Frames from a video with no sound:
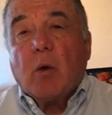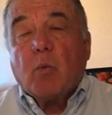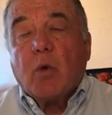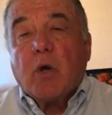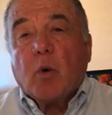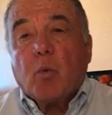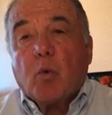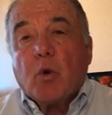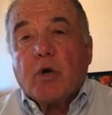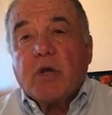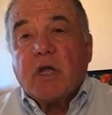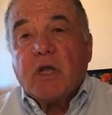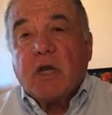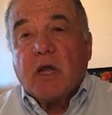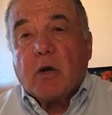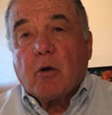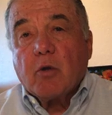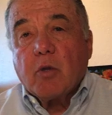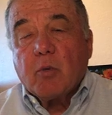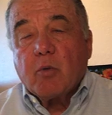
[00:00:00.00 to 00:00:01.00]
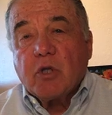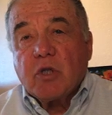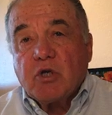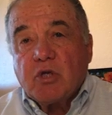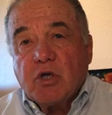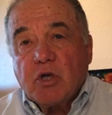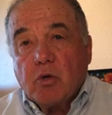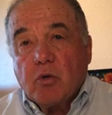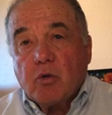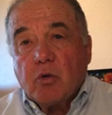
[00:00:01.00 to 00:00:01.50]
we are working not only with the
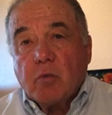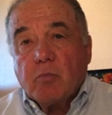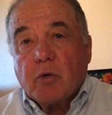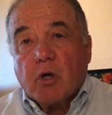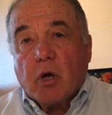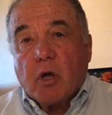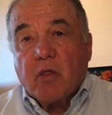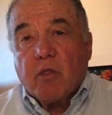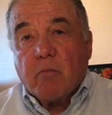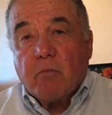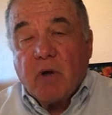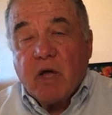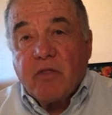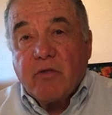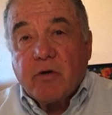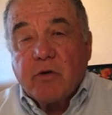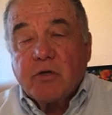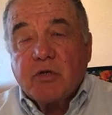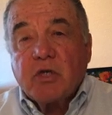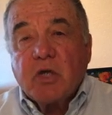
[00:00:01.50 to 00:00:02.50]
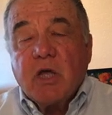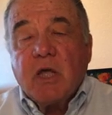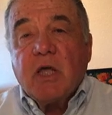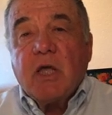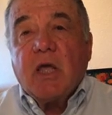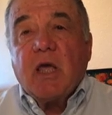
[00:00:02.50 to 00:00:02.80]
children but all the mothers,